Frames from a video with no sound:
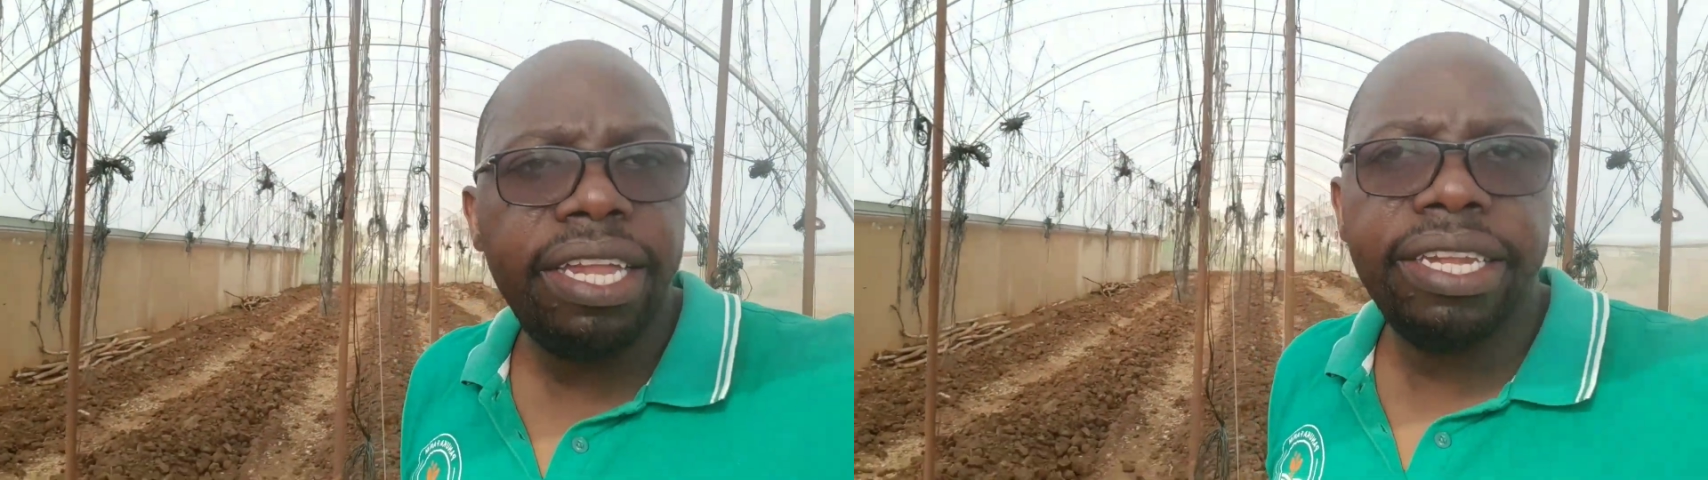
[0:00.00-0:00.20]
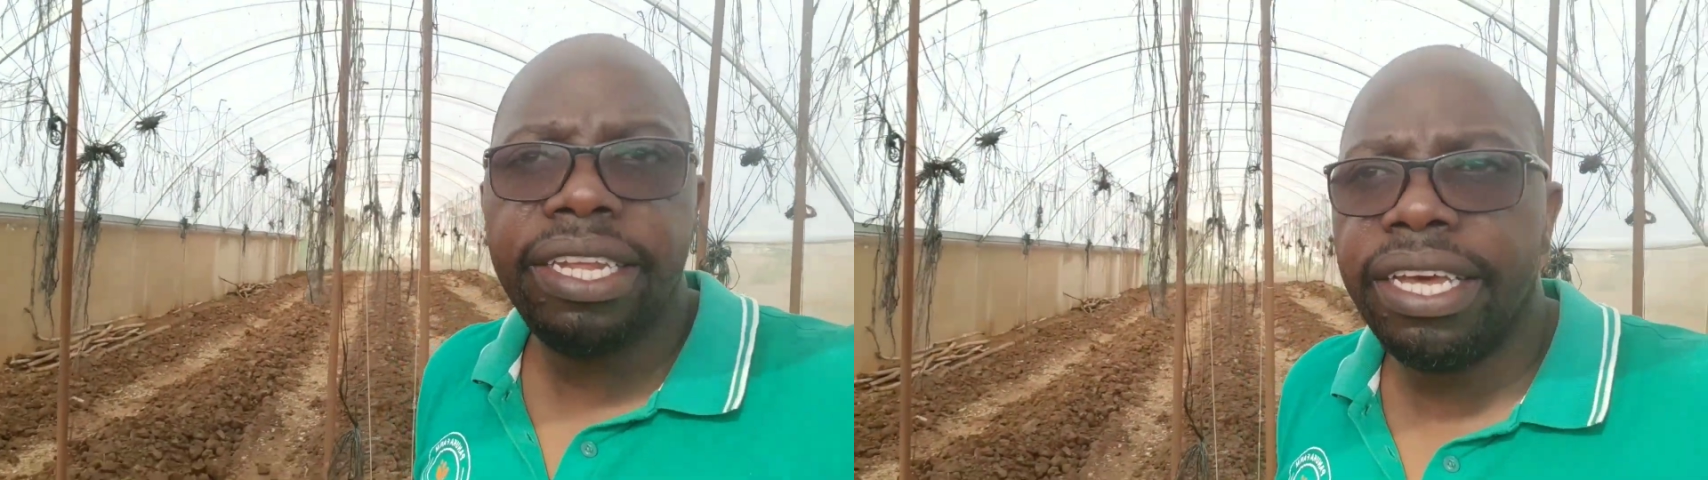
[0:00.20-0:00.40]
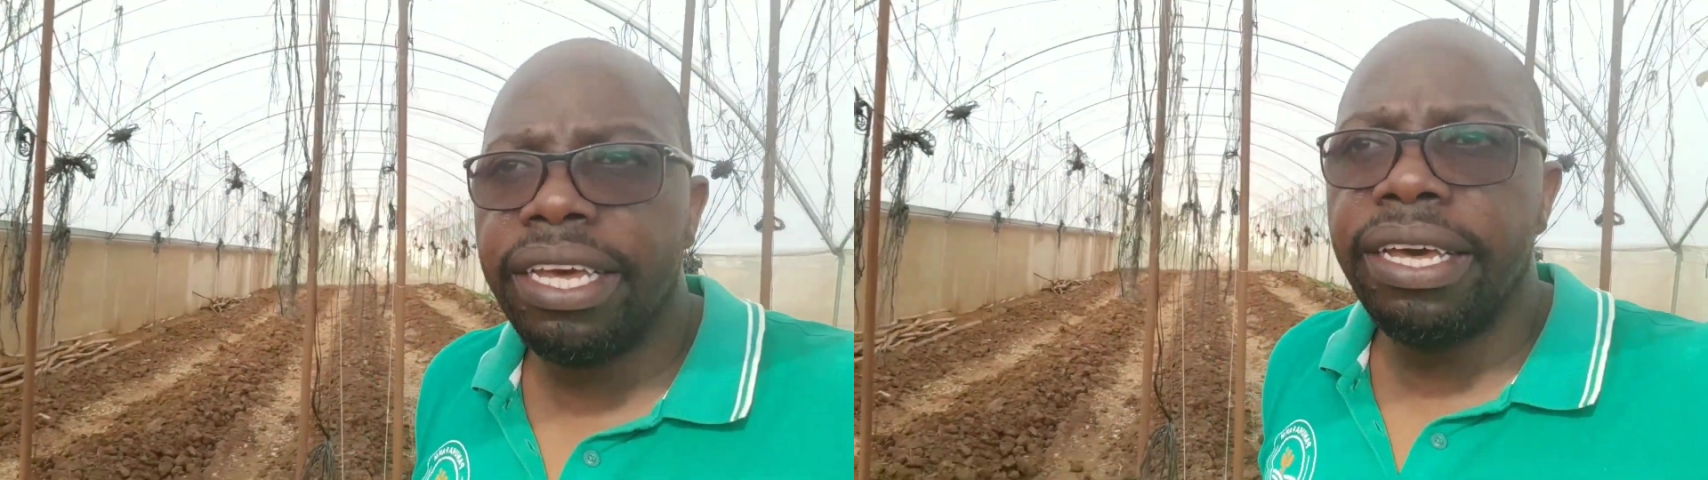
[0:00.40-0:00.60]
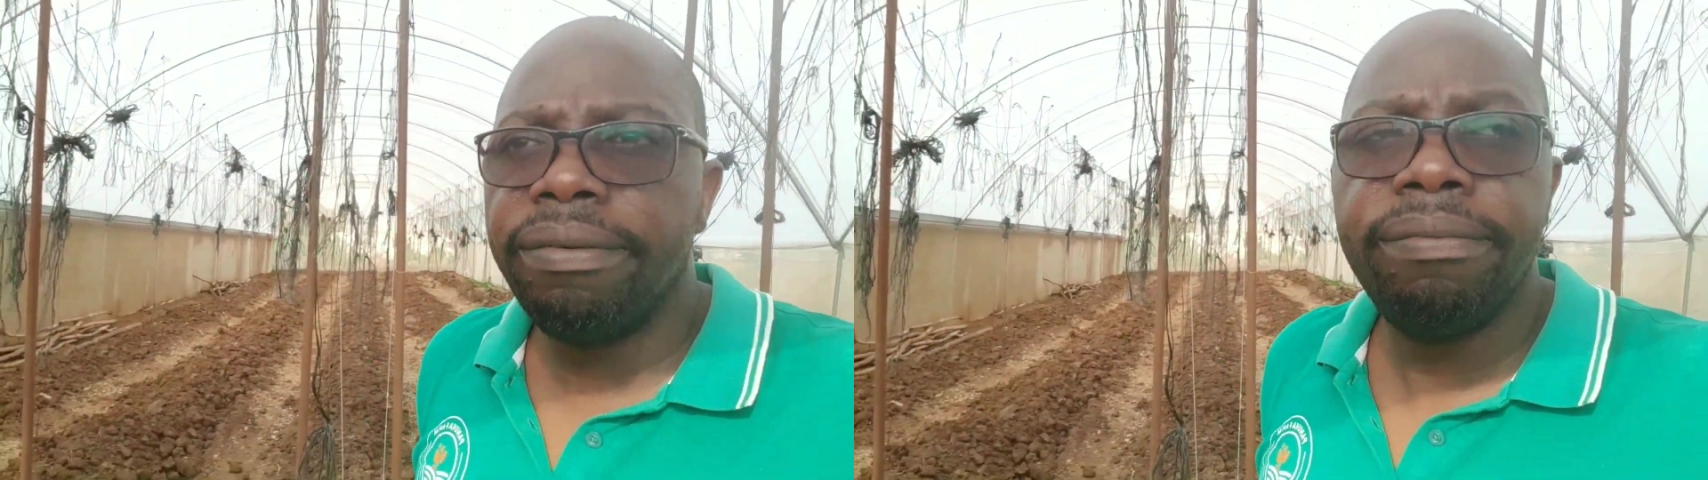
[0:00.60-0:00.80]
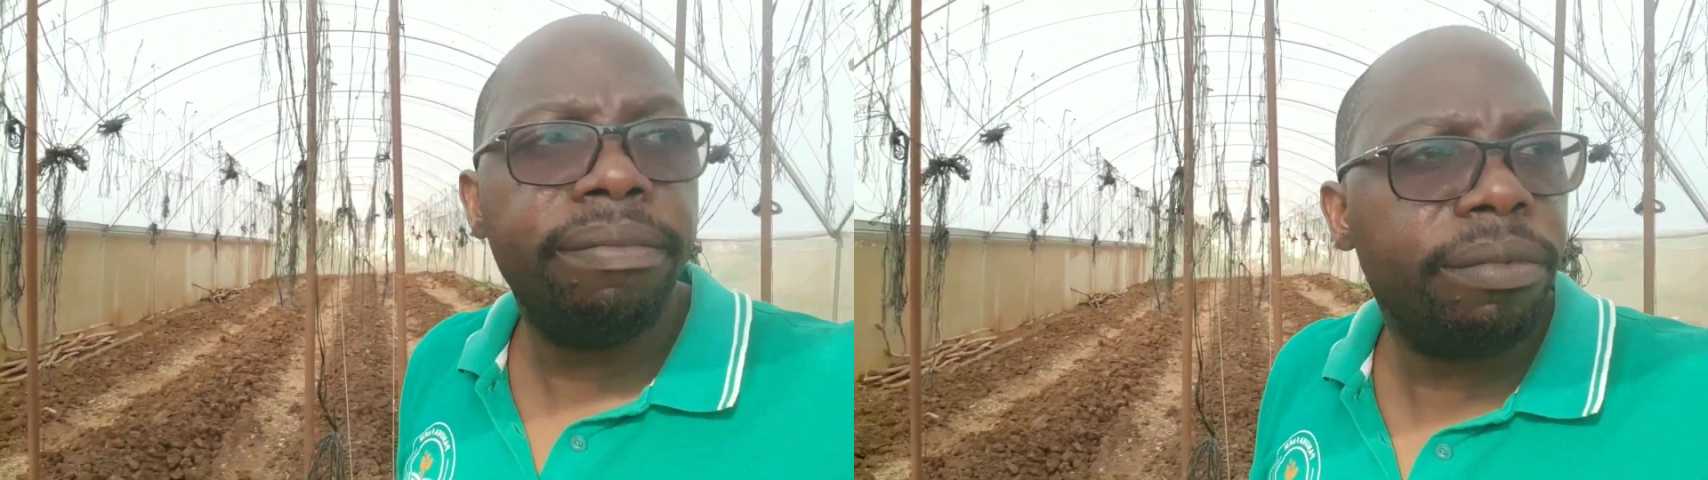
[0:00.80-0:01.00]
and
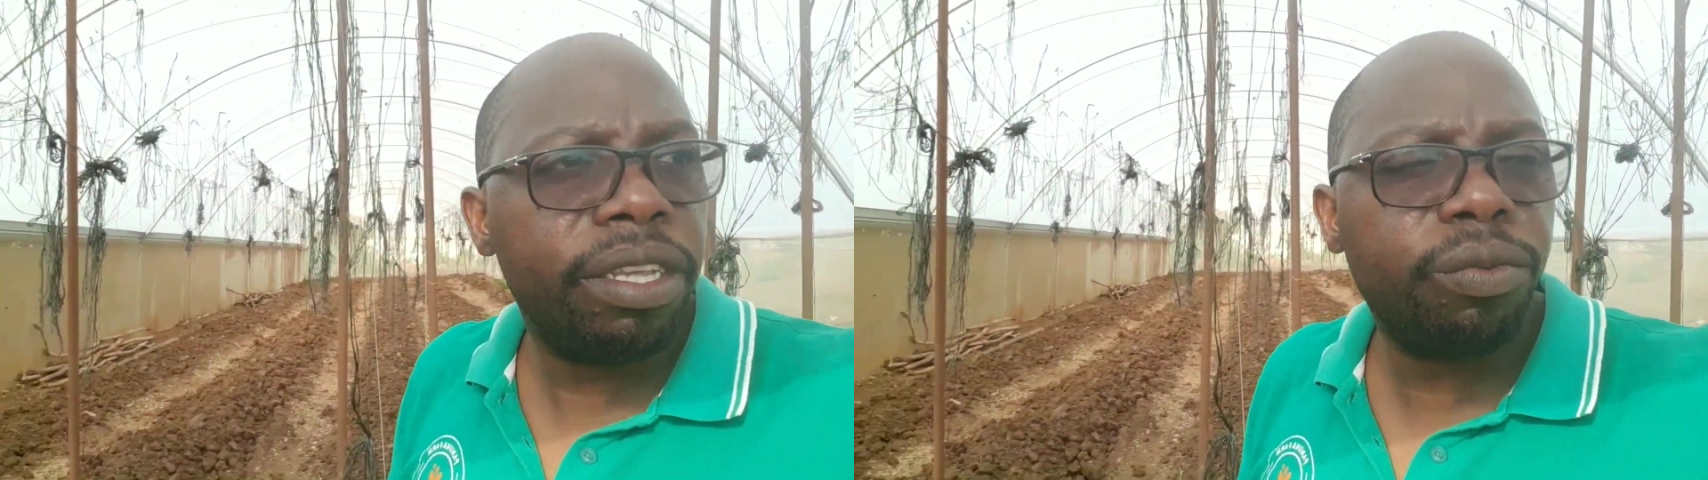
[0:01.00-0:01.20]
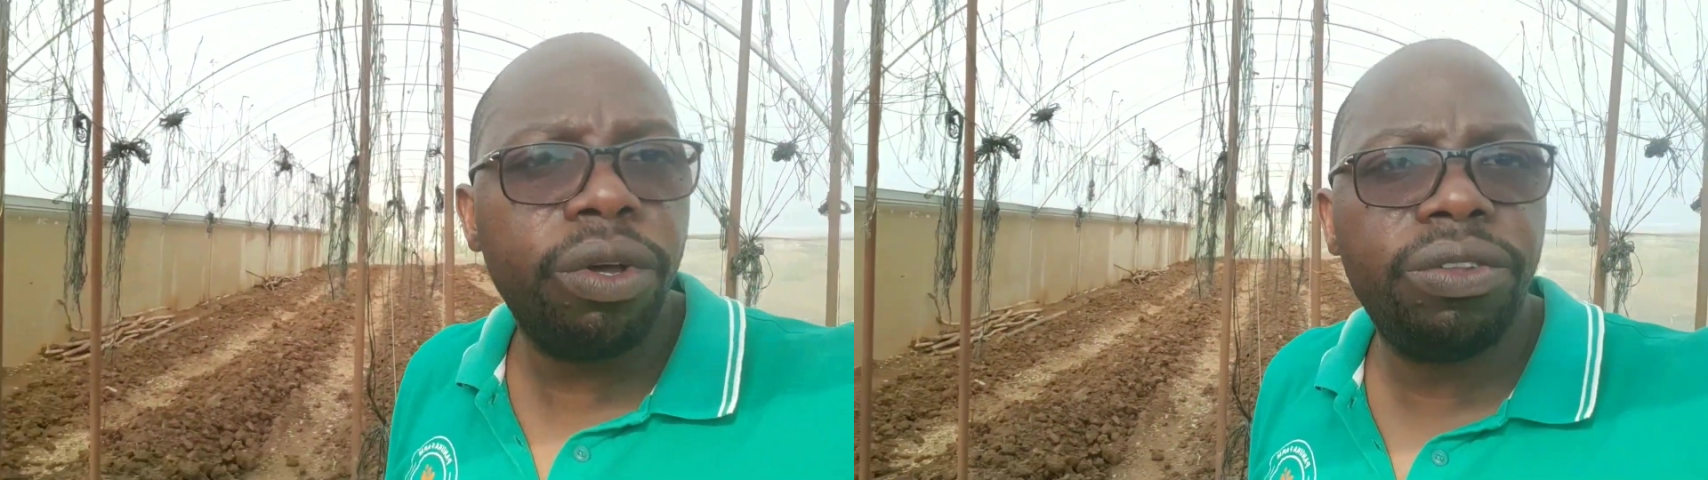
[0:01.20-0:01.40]
uh, we just